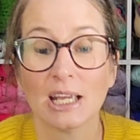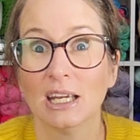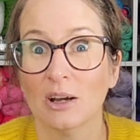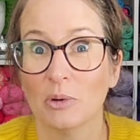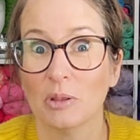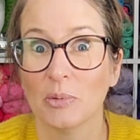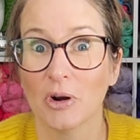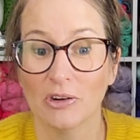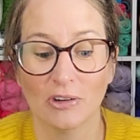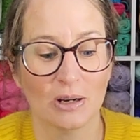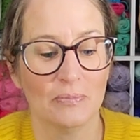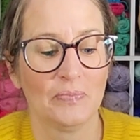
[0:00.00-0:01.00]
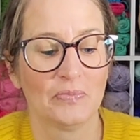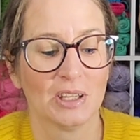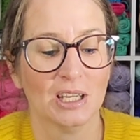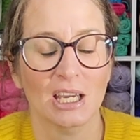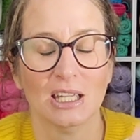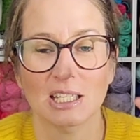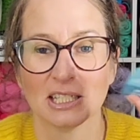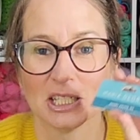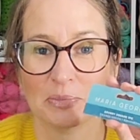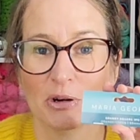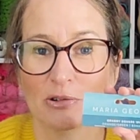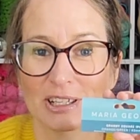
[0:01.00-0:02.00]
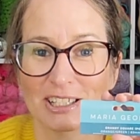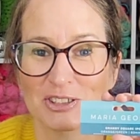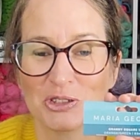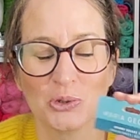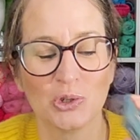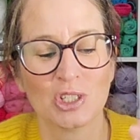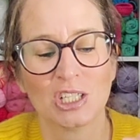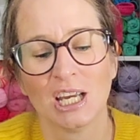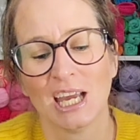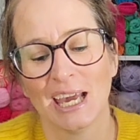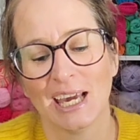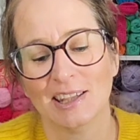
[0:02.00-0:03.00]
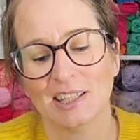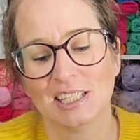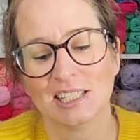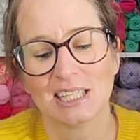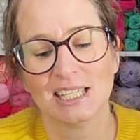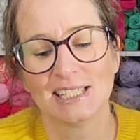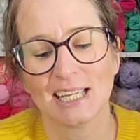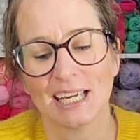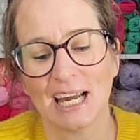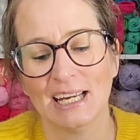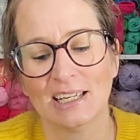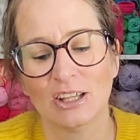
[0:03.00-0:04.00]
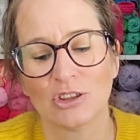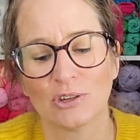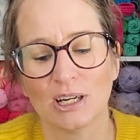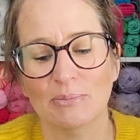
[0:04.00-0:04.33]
get with the program. This is Maria George, and this is a 83